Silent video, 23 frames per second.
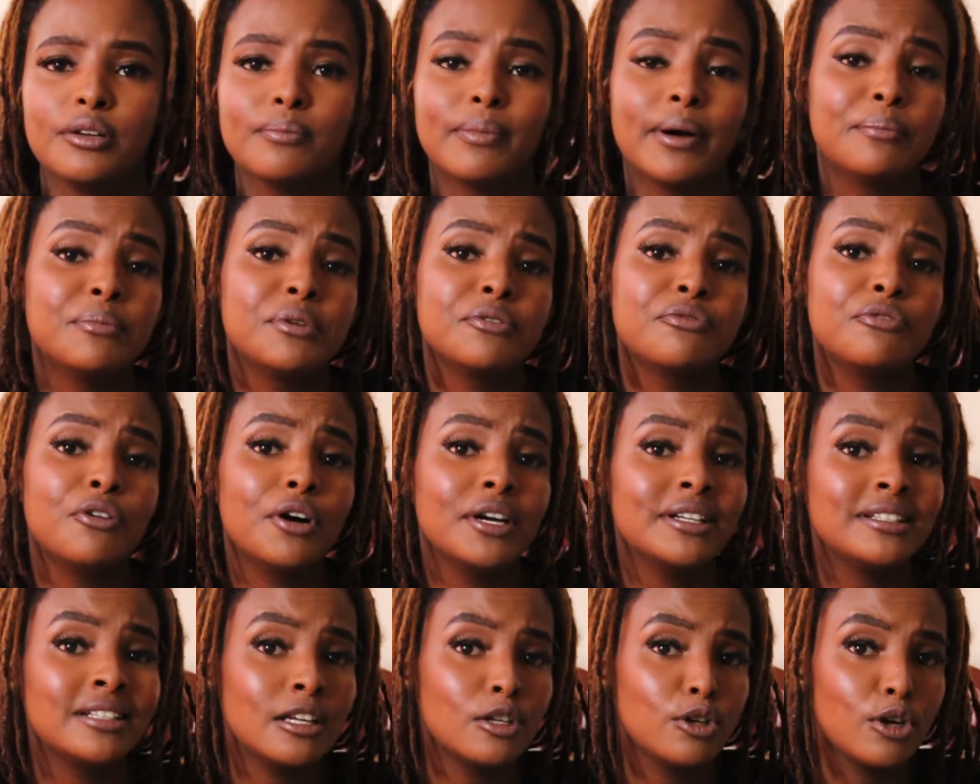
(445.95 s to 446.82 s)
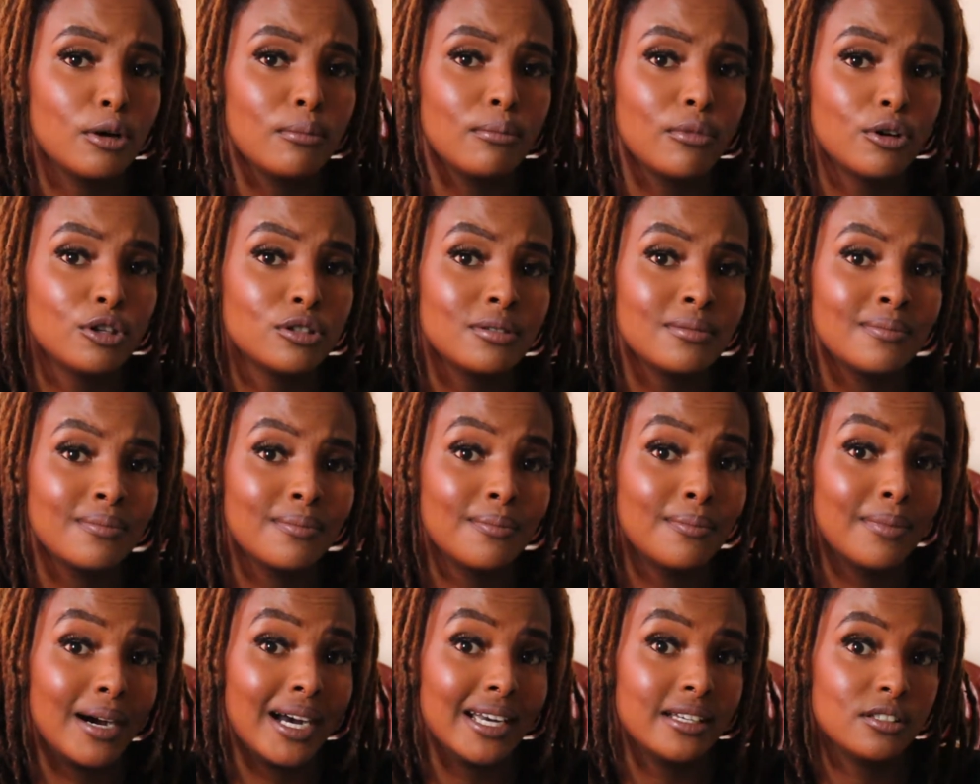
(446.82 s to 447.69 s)
But before I tell you about
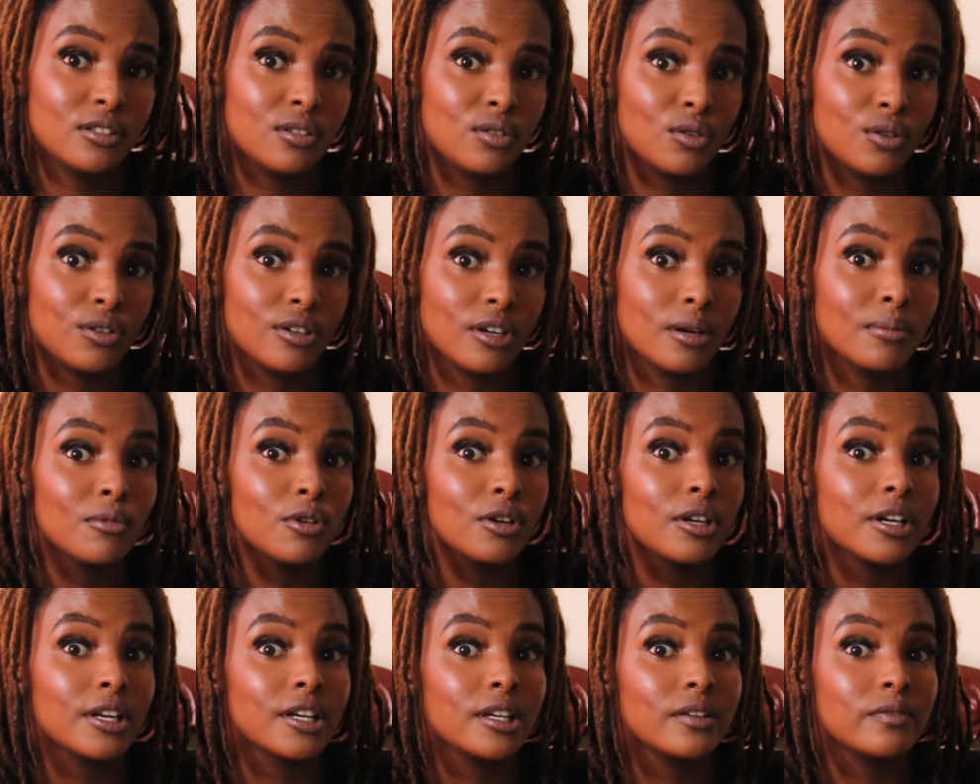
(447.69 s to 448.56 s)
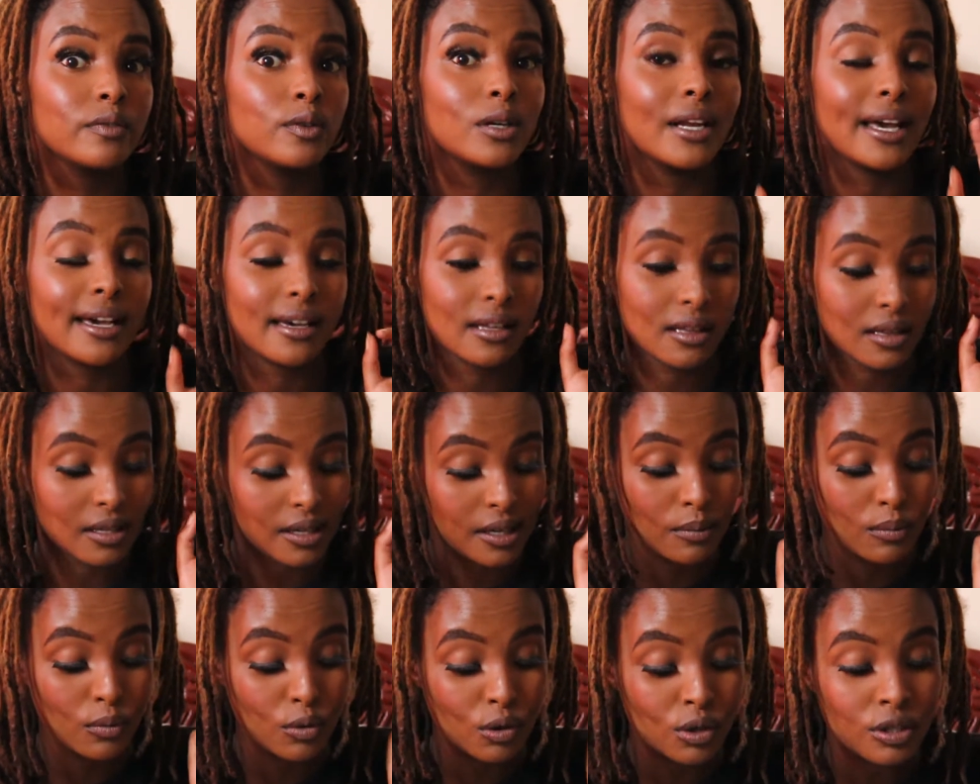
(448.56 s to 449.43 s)
my story, I'm gonna give you like 3
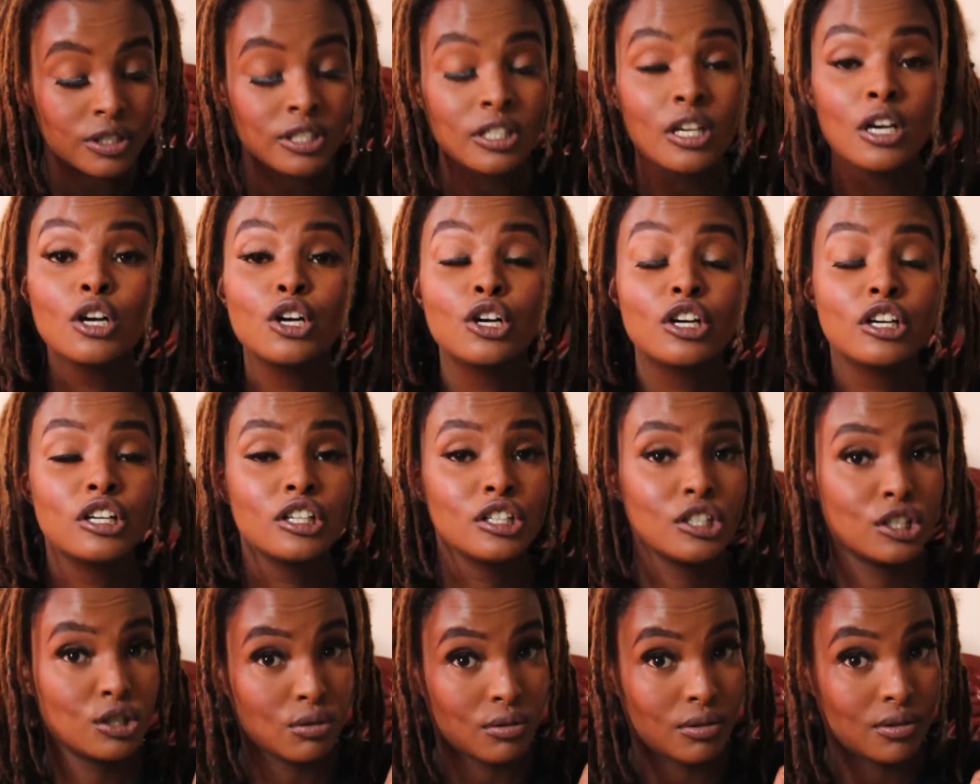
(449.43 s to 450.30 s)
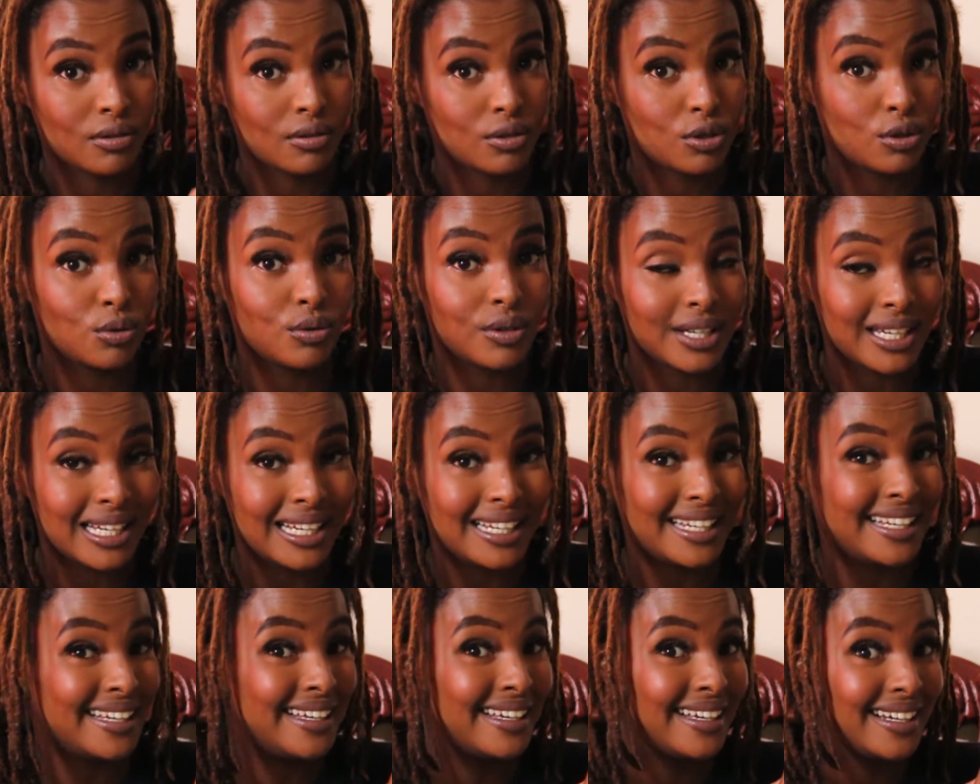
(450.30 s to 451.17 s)
books to
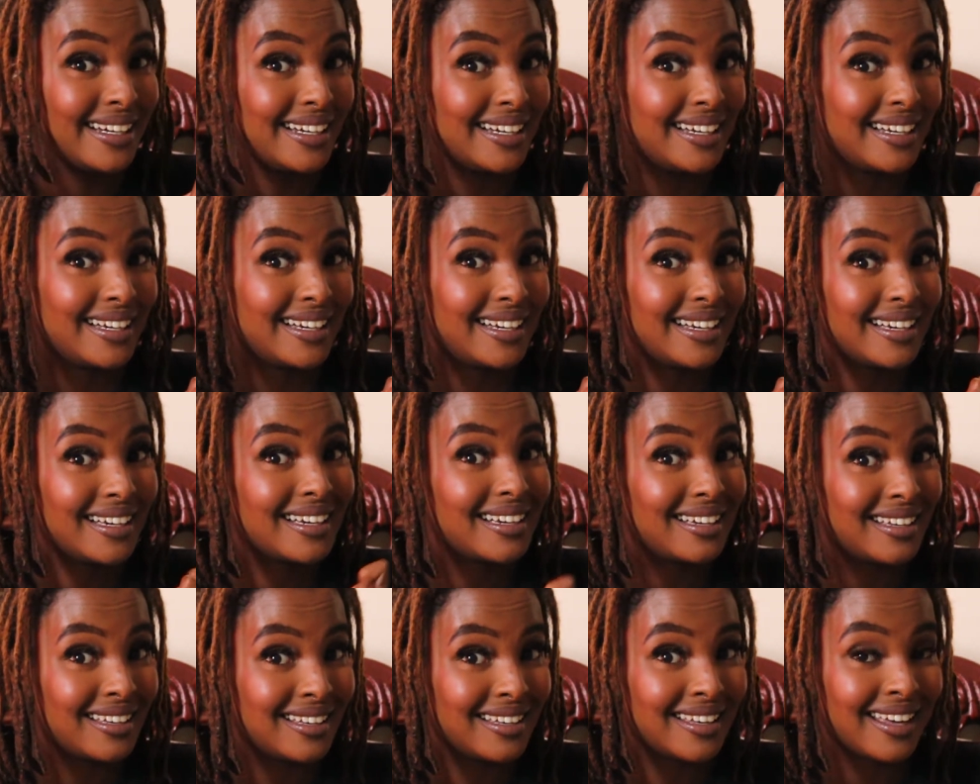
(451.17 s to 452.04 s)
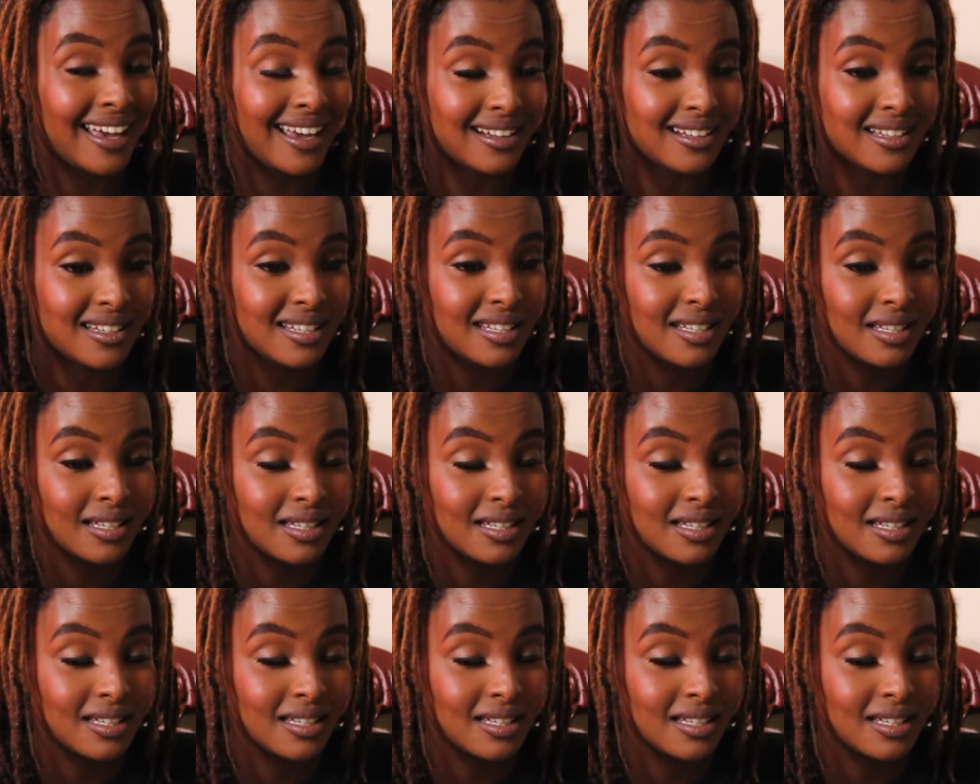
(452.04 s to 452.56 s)
really get